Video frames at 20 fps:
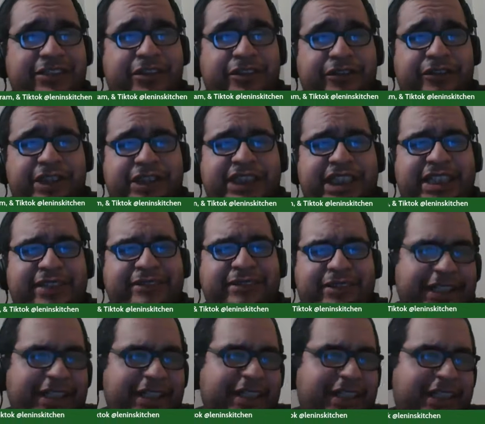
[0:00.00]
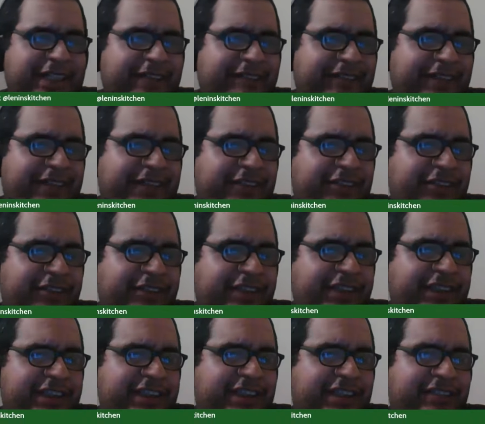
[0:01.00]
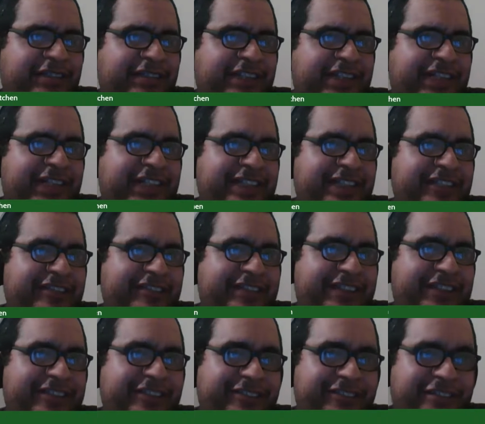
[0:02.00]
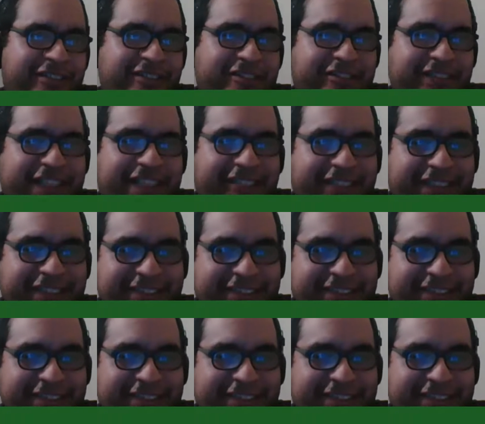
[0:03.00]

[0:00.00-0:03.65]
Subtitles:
But usually, some of the individuals or families, you guys, will actually go